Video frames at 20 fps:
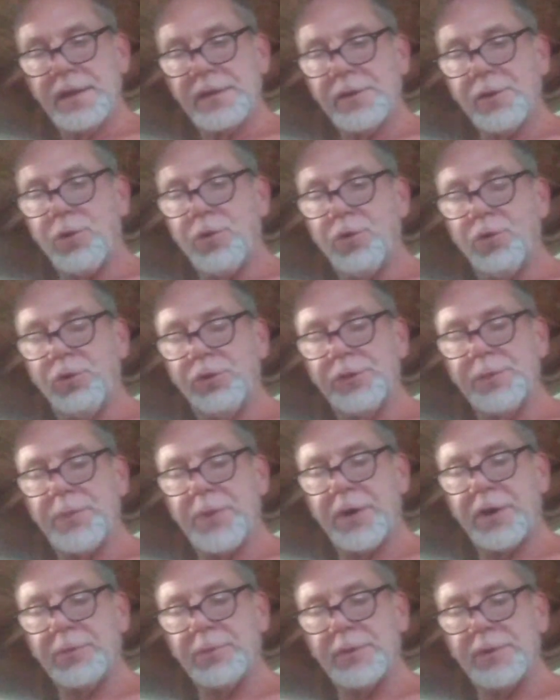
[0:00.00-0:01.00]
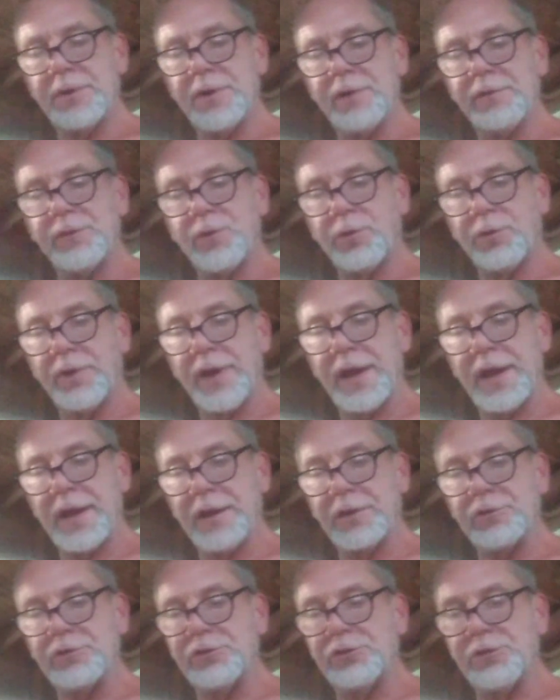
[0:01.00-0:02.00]
"The whole Department of
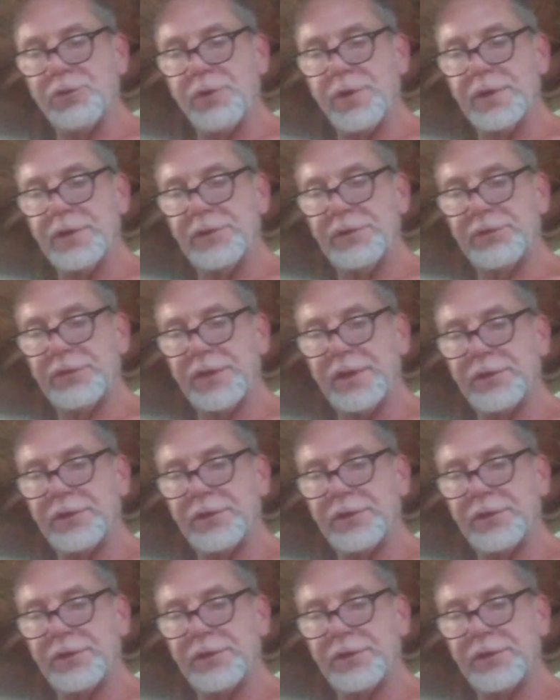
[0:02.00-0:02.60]
Oran joins